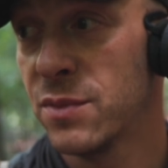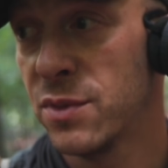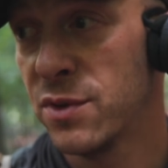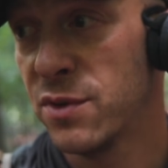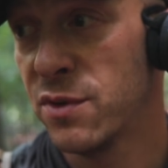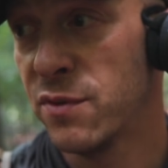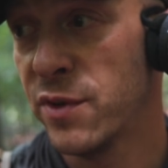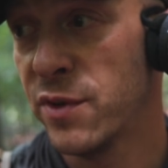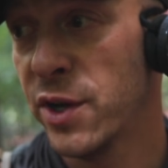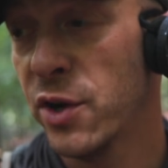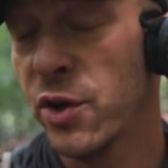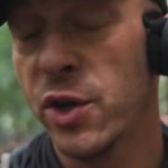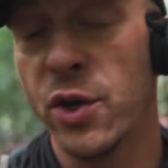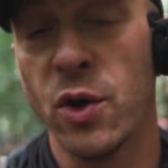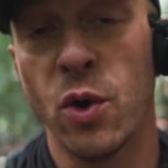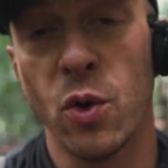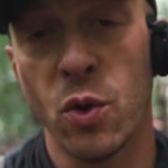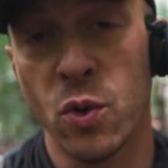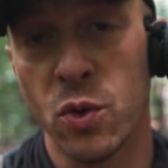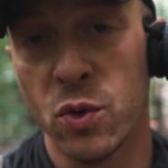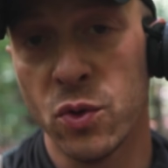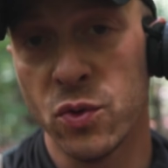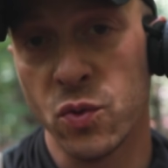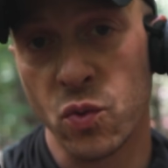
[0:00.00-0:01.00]
The very
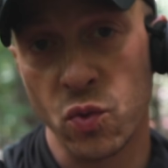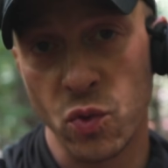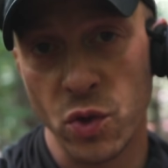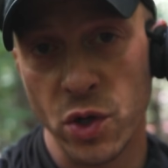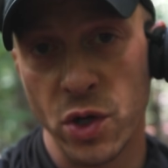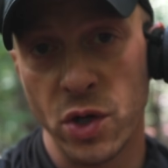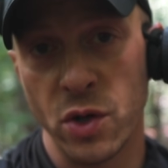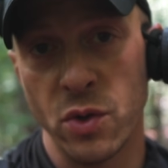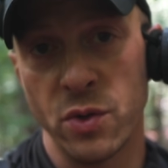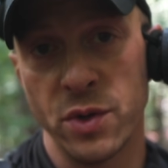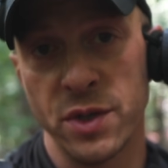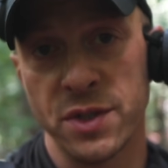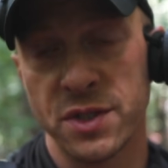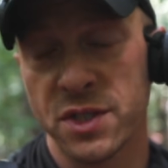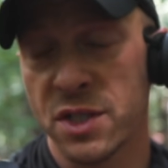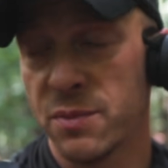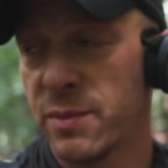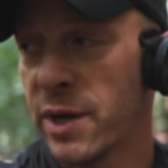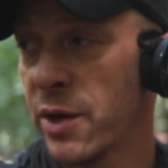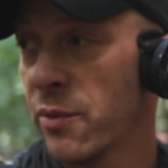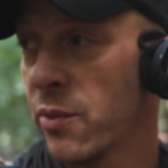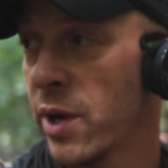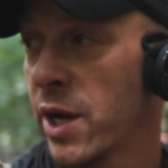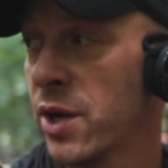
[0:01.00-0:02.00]
old road is to
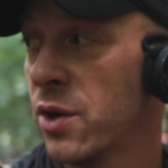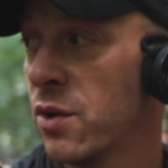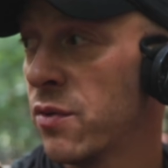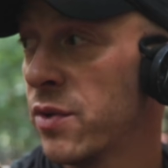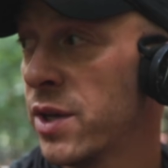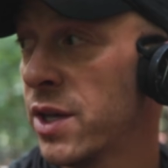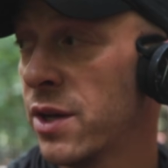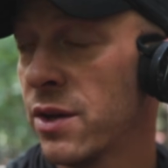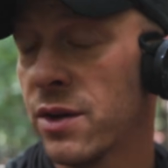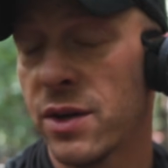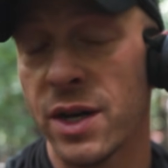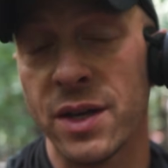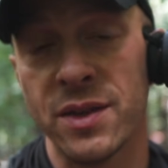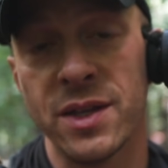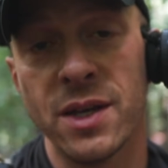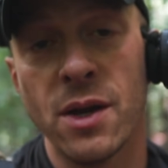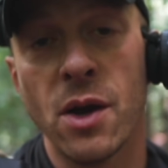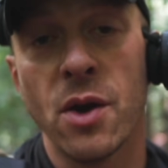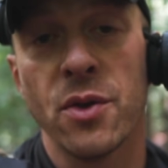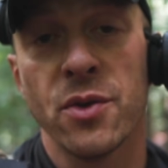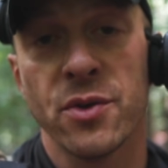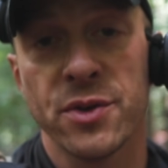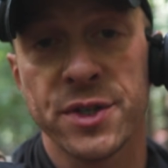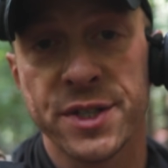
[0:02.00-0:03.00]
my right over here. On the
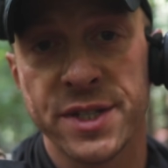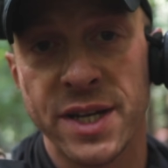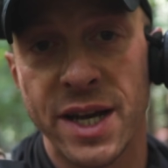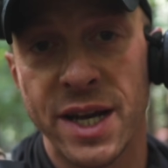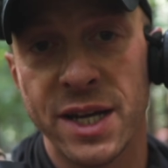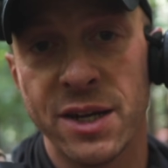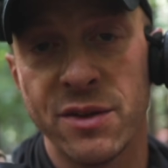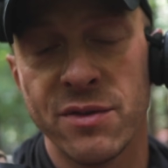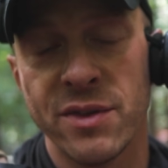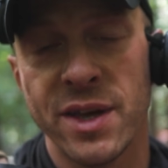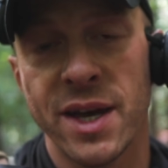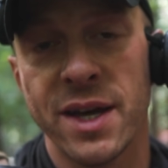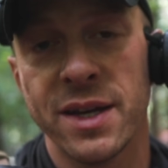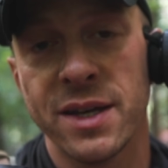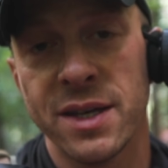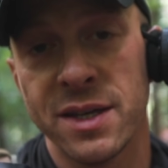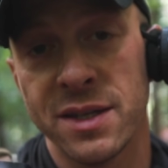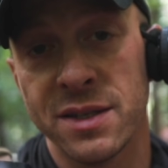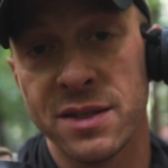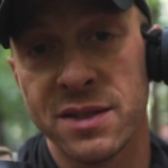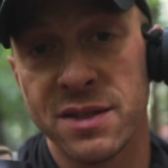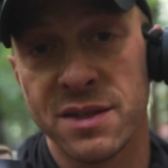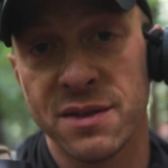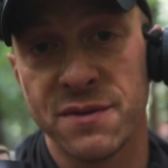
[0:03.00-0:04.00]
other side of that
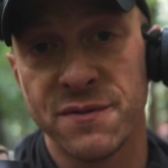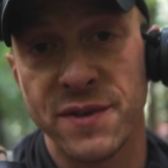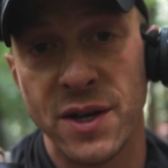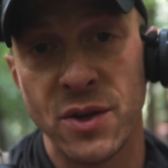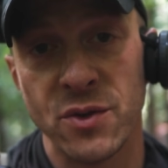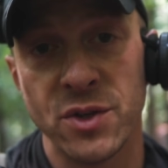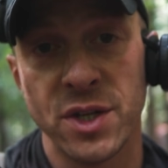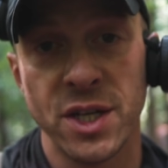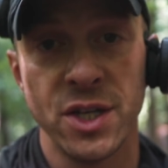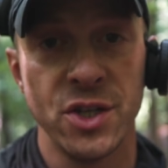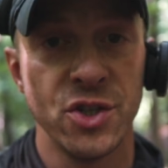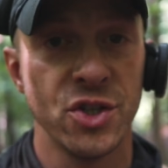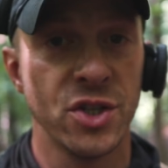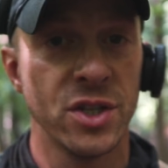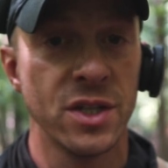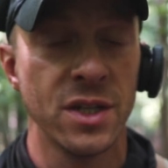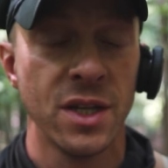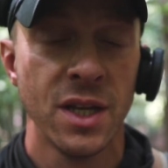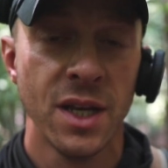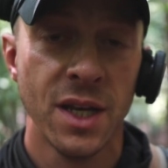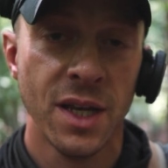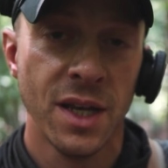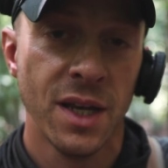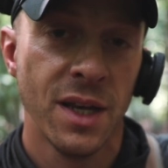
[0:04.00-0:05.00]
is the foundation.
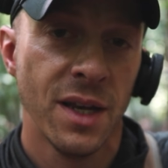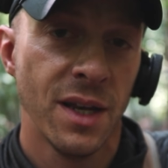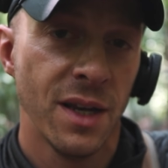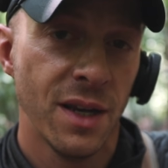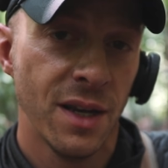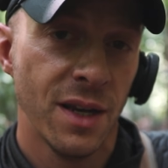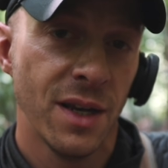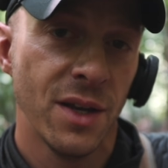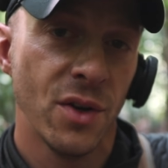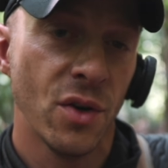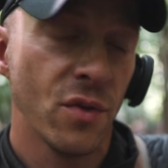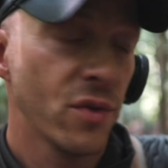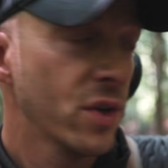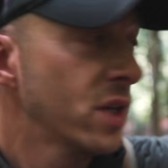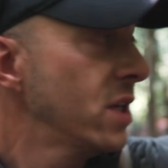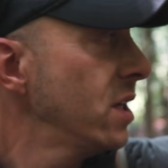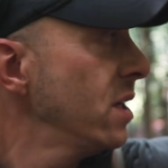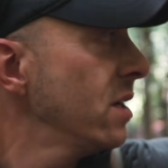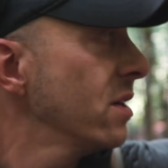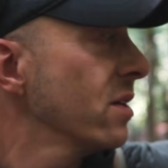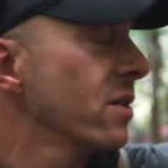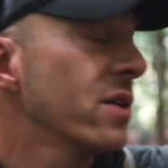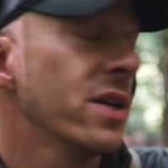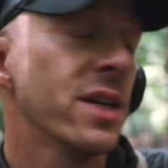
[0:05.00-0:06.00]
And over
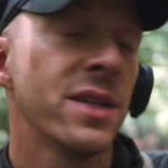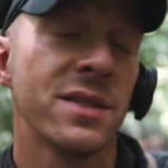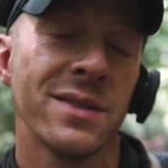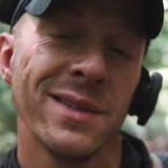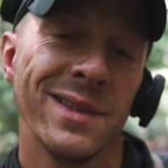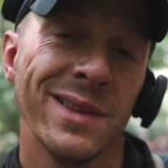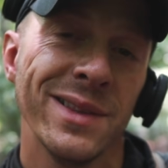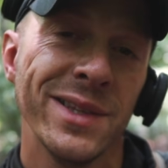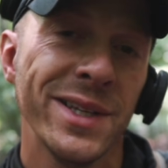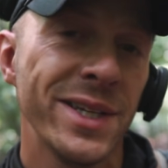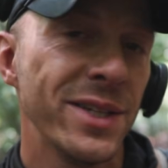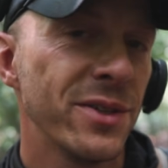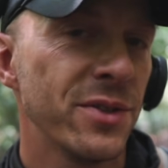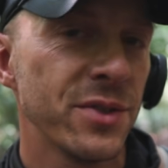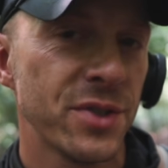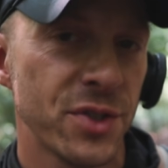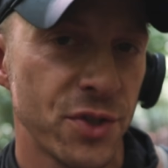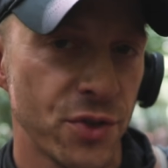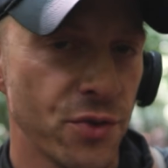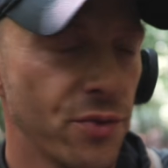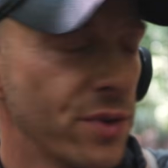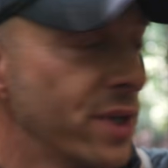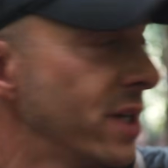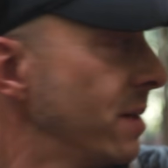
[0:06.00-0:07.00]
here is a little
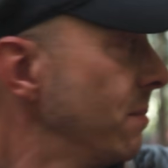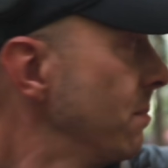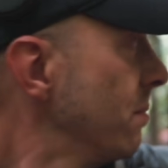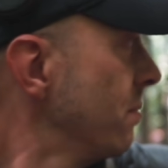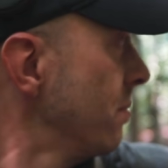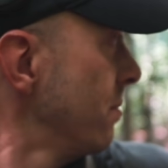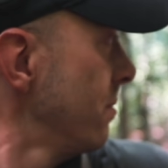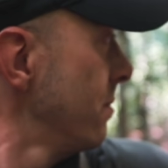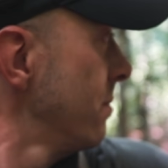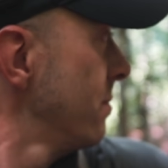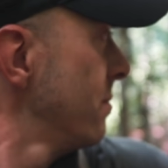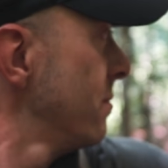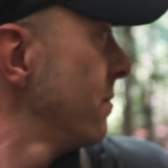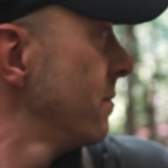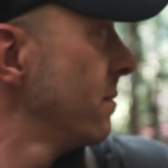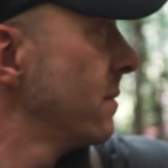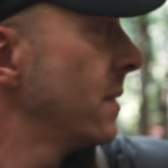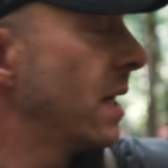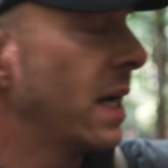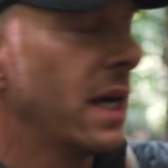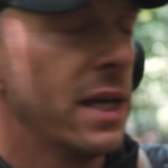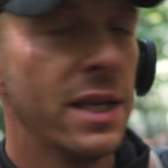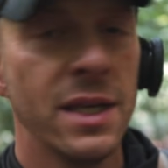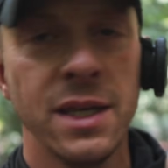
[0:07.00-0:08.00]
stream.
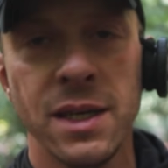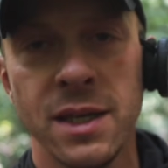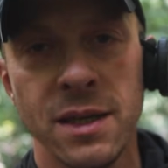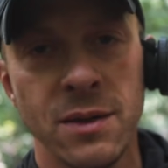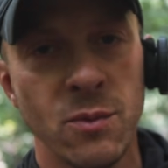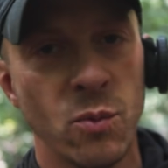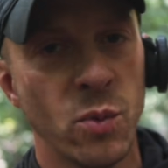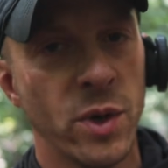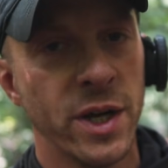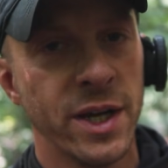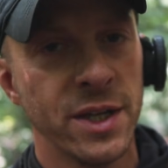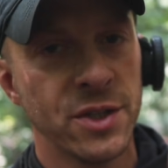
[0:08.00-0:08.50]
When